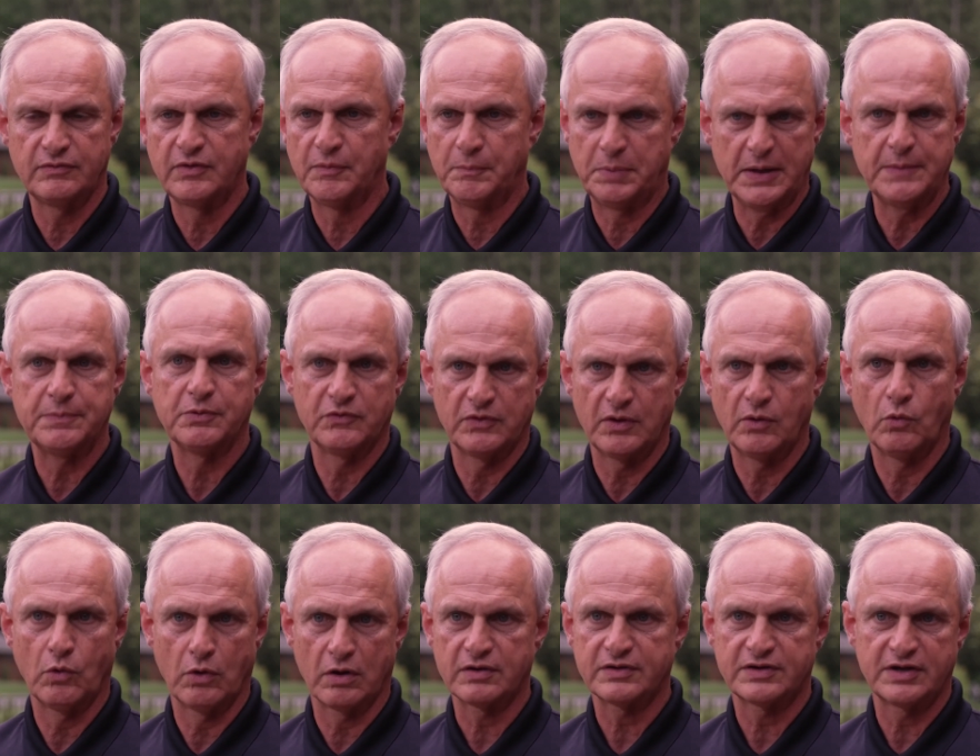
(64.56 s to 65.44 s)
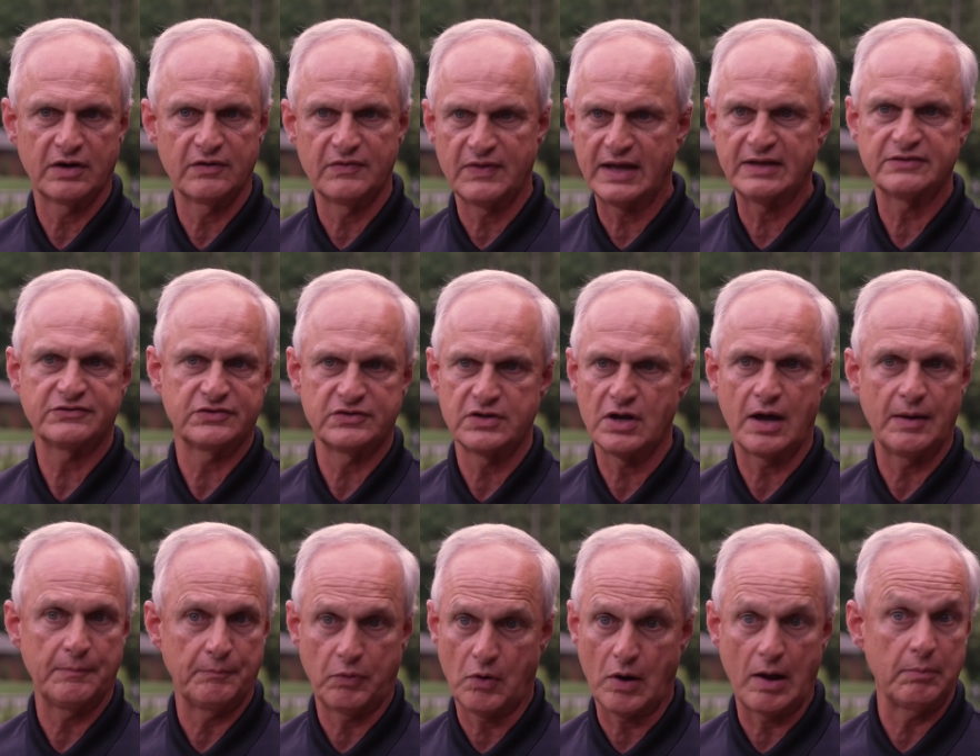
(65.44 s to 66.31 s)
the people that work there, that's
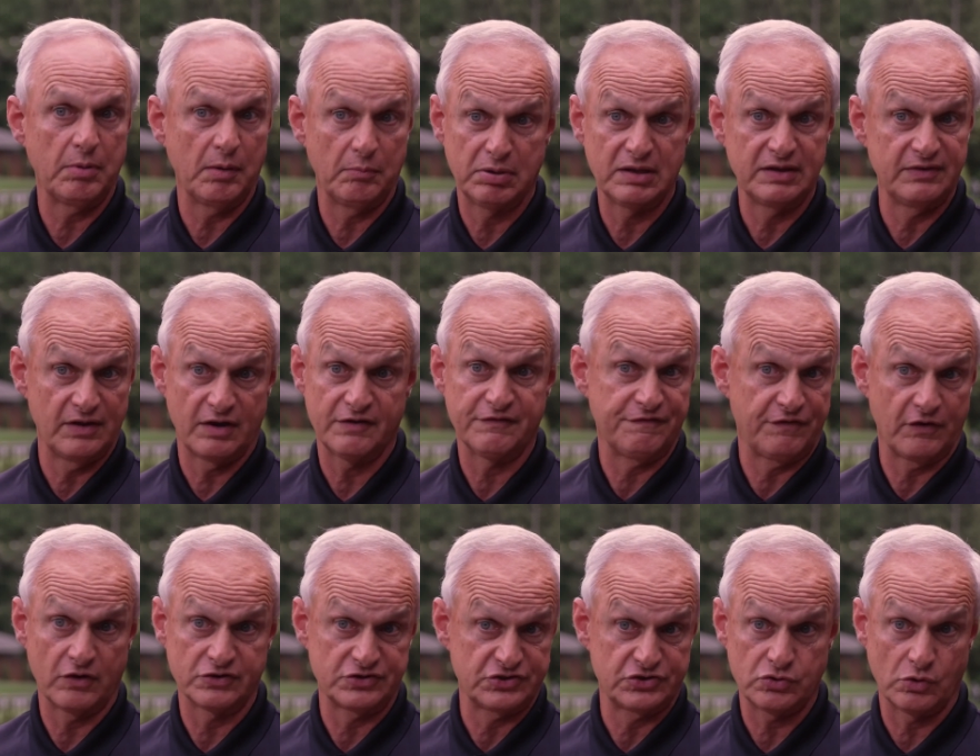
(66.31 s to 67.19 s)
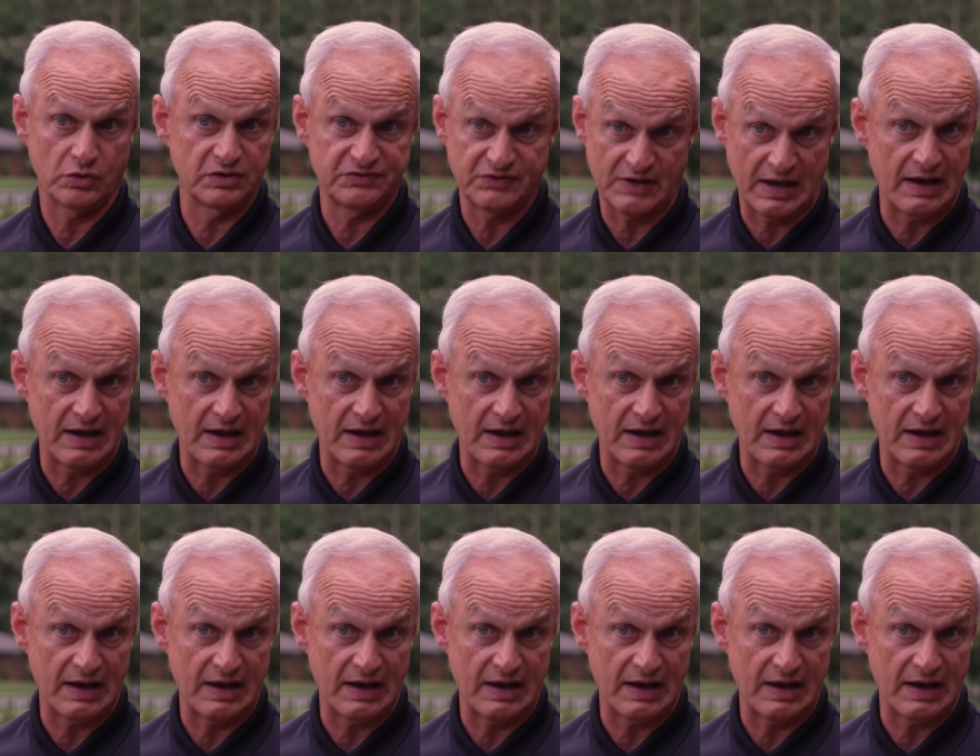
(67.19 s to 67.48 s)
not probably their first choice